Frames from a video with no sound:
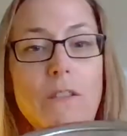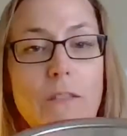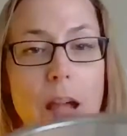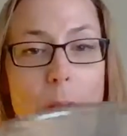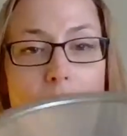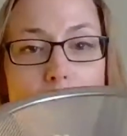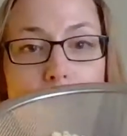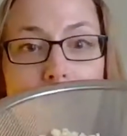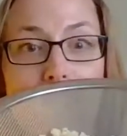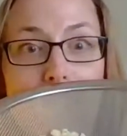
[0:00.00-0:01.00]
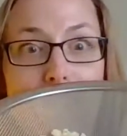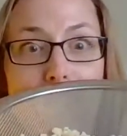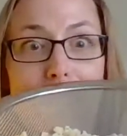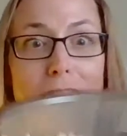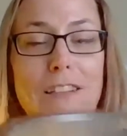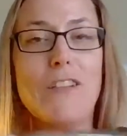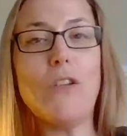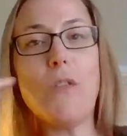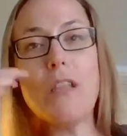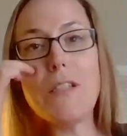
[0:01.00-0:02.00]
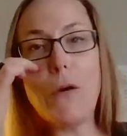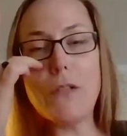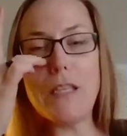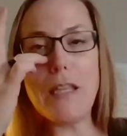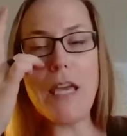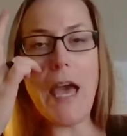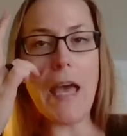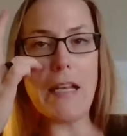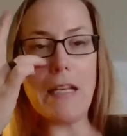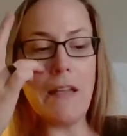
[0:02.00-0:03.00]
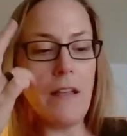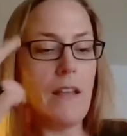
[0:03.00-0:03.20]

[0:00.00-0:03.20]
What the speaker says: ramen noodles. So this goes in the end.